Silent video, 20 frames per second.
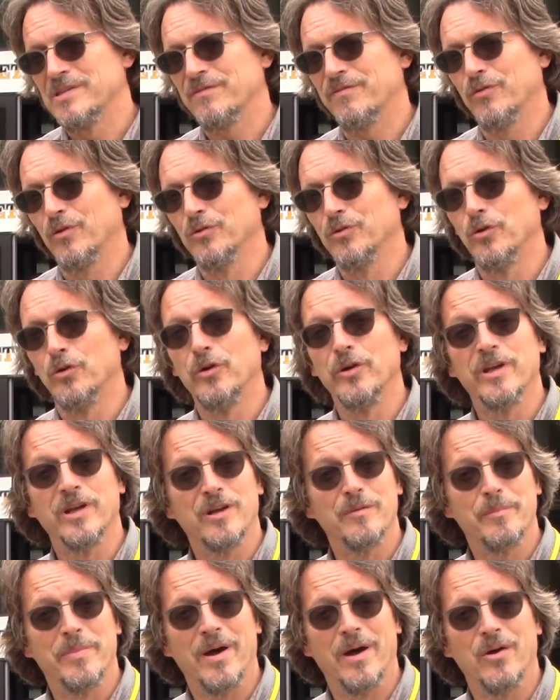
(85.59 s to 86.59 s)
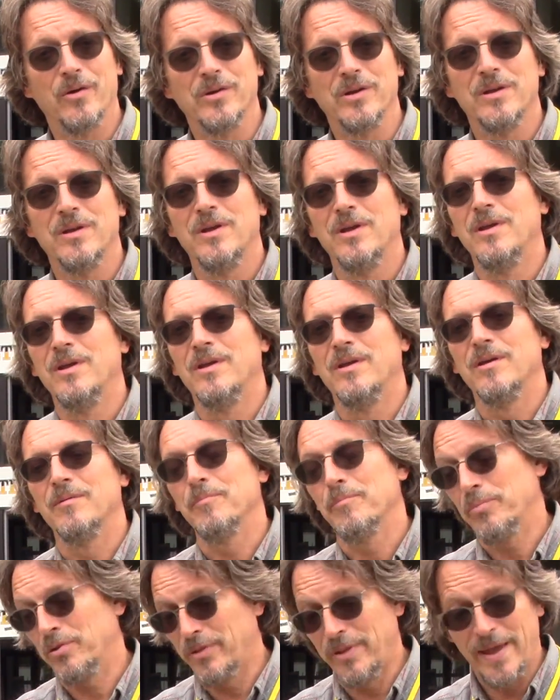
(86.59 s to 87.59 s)
for learning about
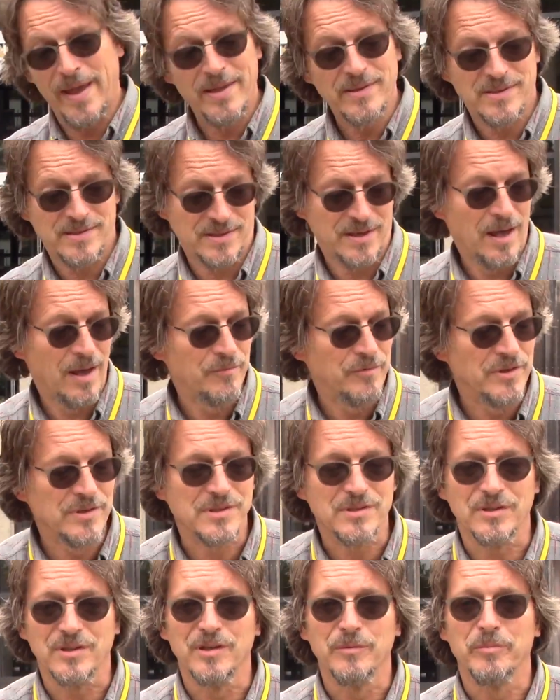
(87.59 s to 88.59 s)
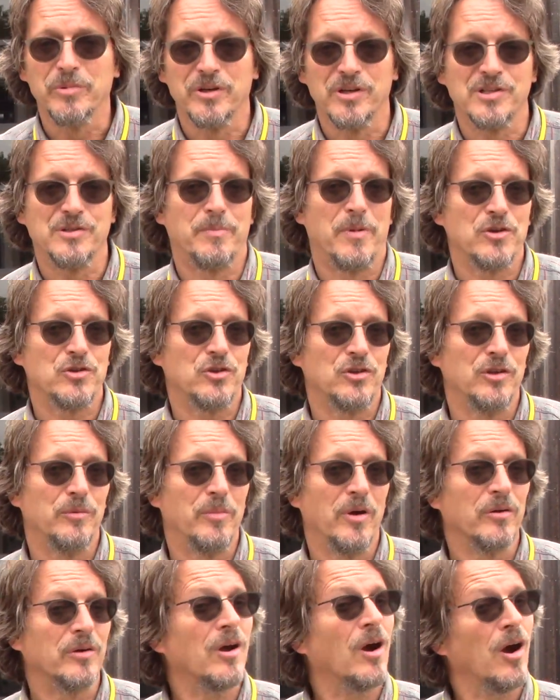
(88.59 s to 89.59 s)
plants, obviously, but especially
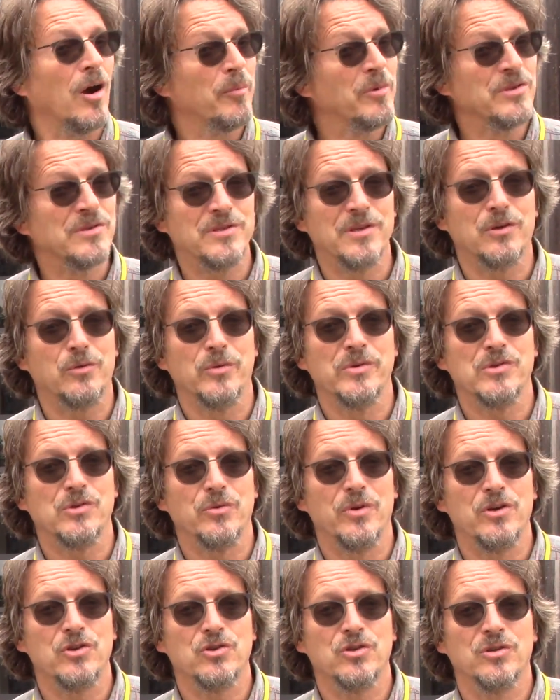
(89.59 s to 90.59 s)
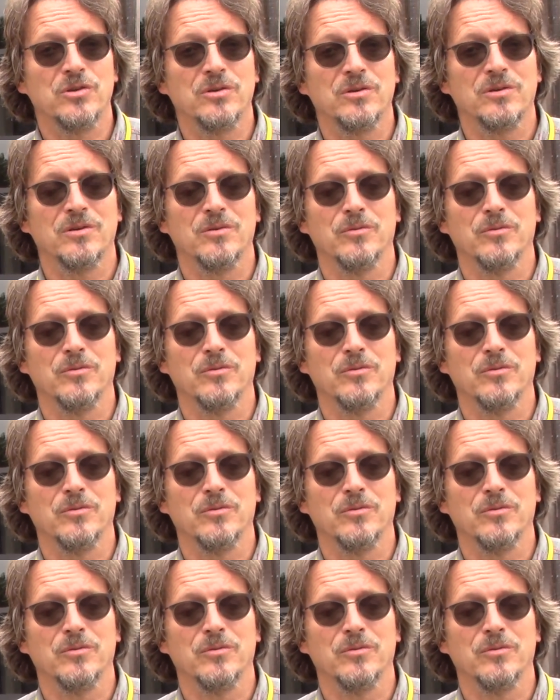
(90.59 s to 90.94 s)
about carbon sequestration.